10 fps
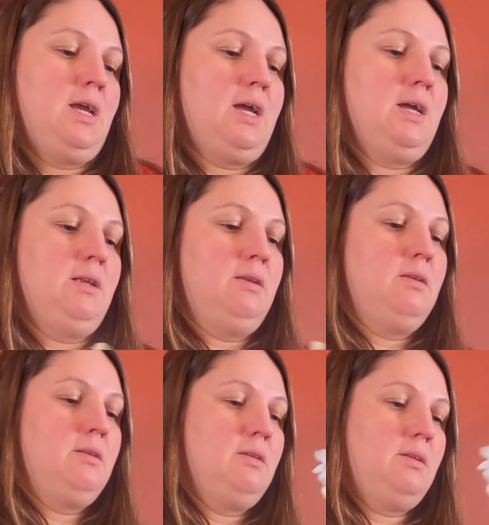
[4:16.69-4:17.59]

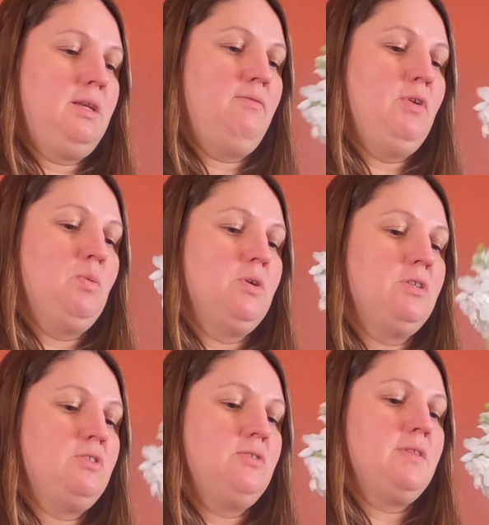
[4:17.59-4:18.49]
And if you were
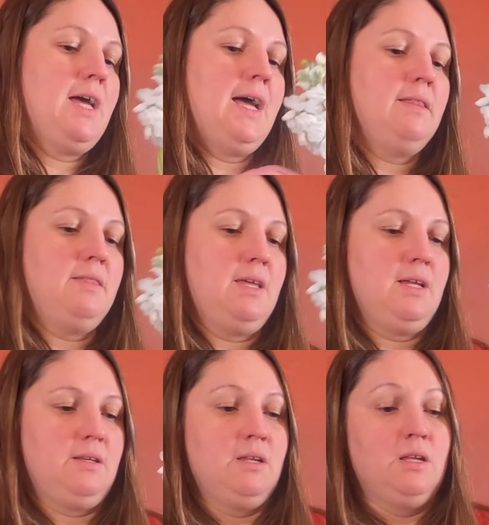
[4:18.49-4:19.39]
to do that,
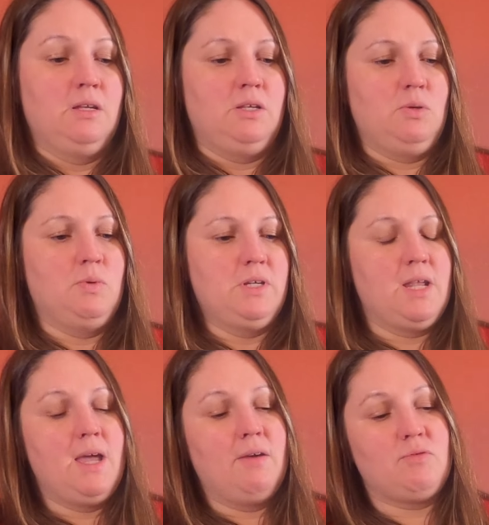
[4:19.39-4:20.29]
then you
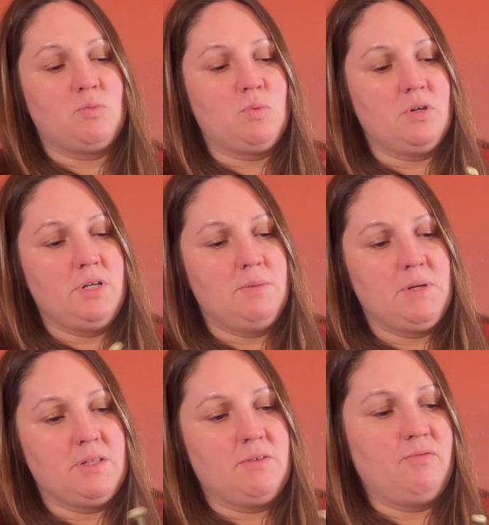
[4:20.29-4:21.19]
wouldn't have to worry
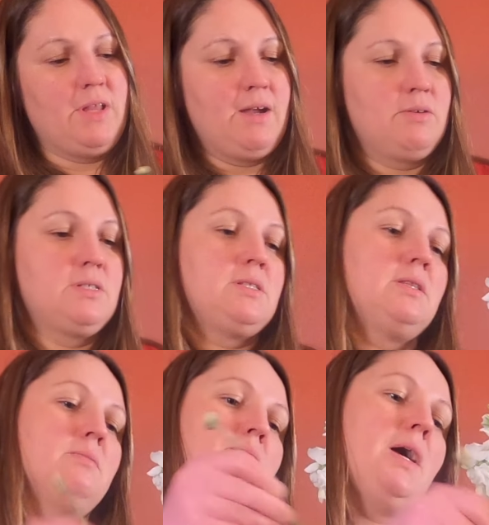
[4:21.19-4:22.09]
about the flowers
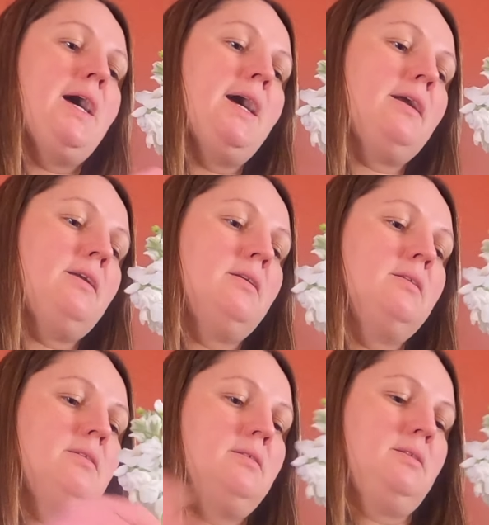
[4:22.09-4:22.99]
in the back.
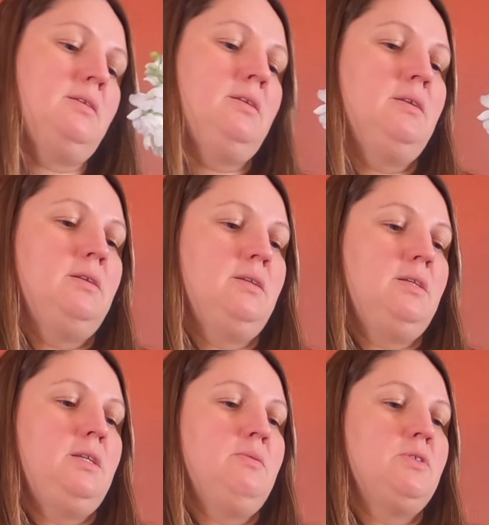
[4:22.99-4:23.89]

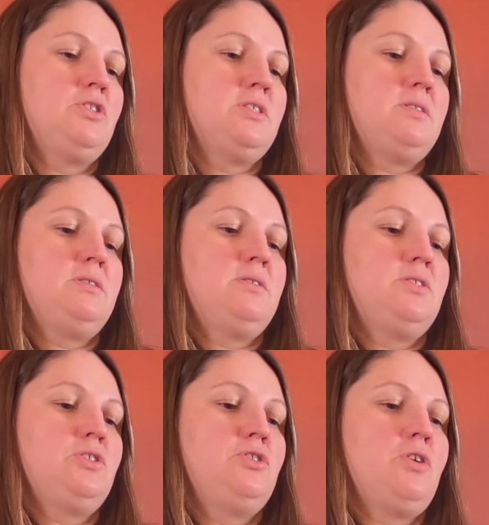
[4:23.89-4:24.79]
You would just
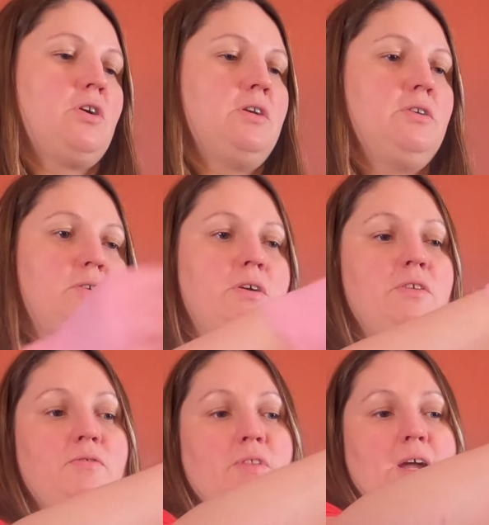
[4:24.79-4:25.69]
start your
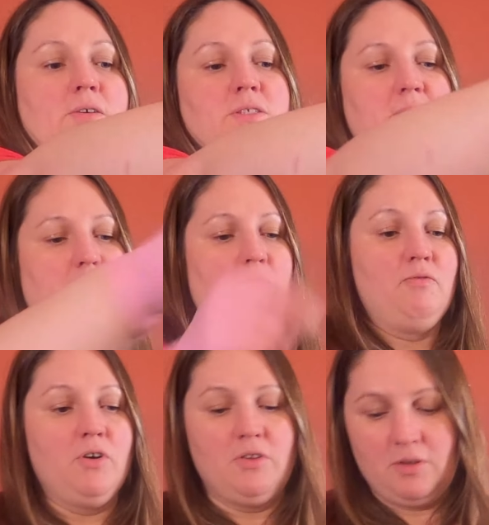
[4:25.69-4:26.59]
other flowers a little
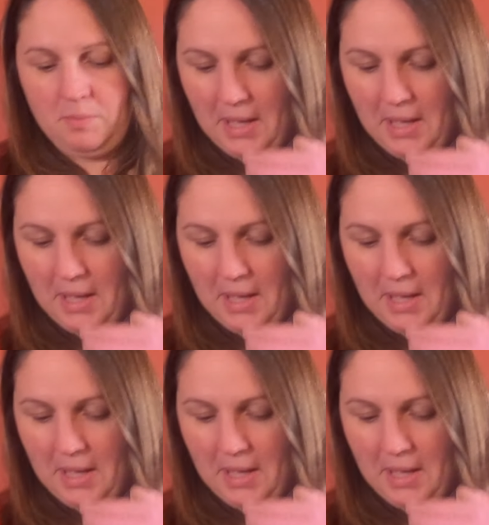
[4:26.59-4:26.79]
further